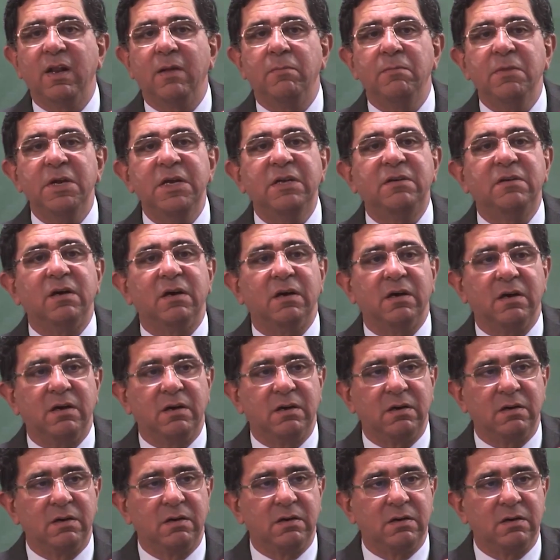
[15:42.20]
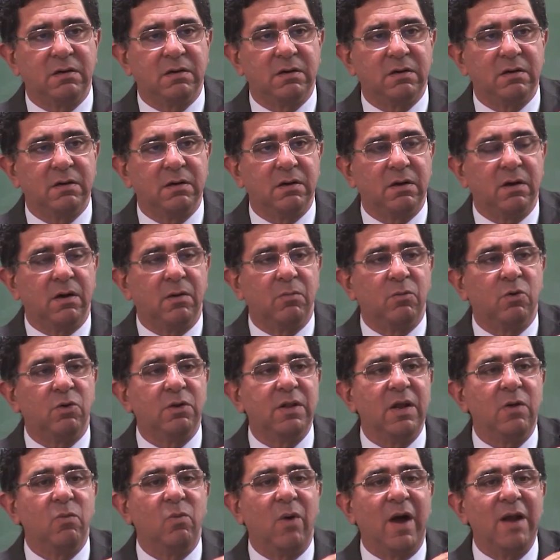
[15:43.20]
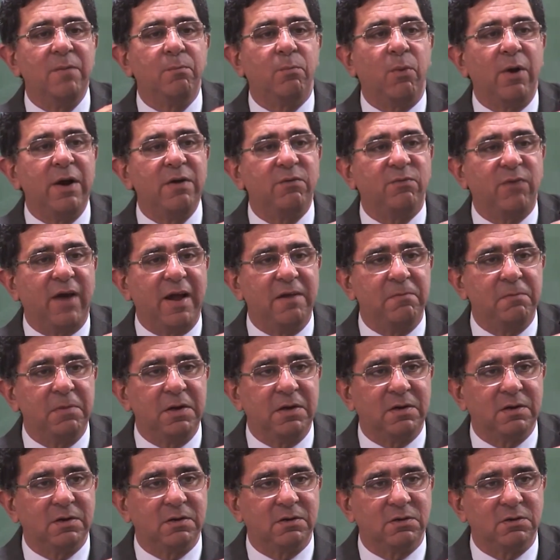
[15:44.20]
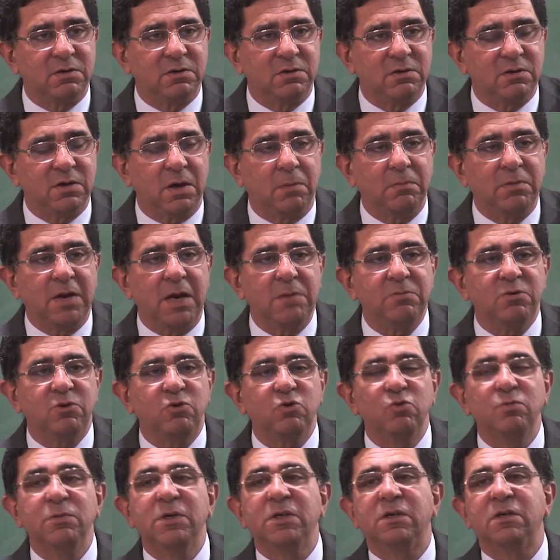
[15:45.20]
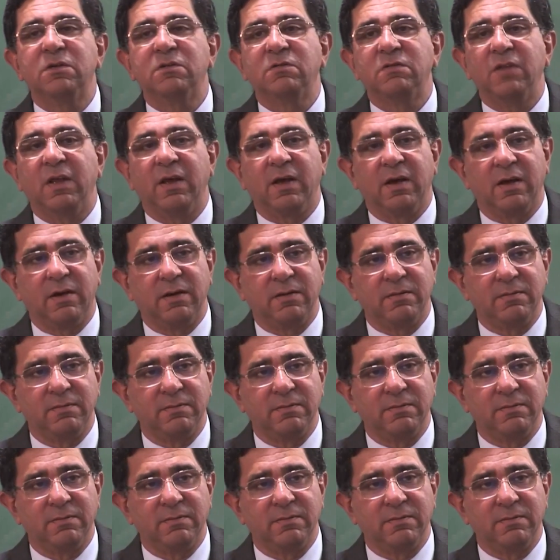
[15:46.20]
than a meter, more than 1.5 meters, sometimes 2 meters thick.